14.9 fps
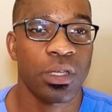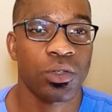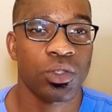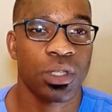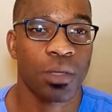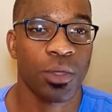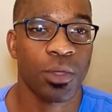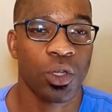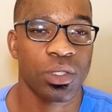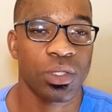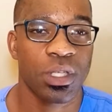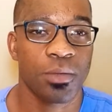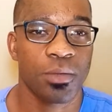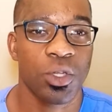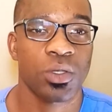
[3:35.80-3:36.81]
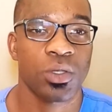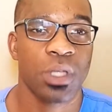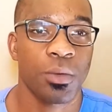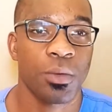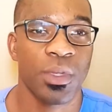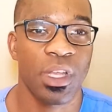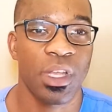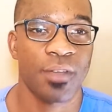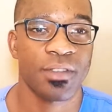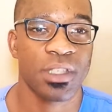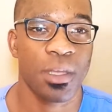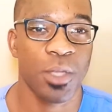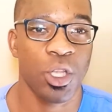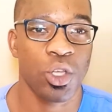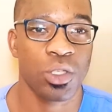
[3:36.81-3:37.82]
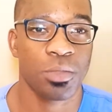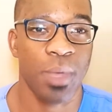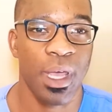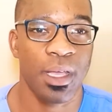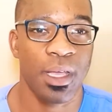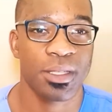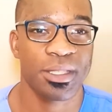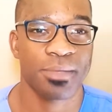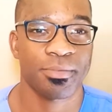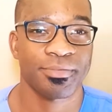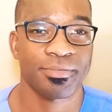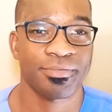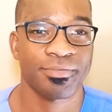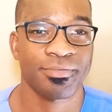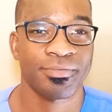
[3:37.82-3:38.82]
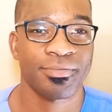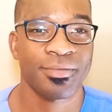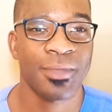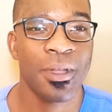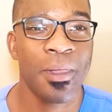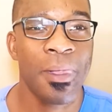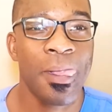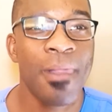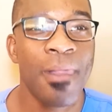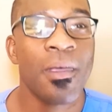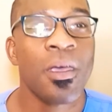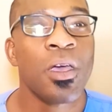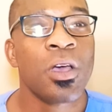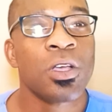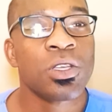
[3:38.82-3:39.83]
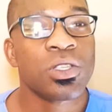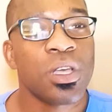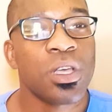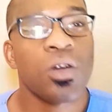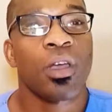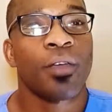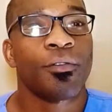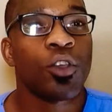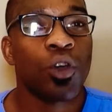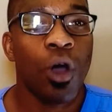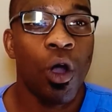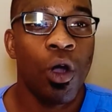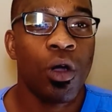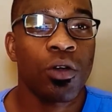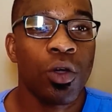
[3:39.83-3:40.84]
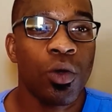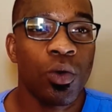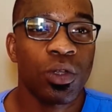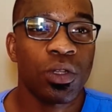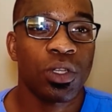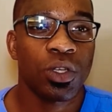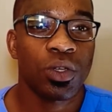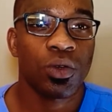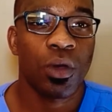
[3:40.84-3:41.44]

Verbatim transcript: some of those symptoms and relieve some of those pains. So if you are going to a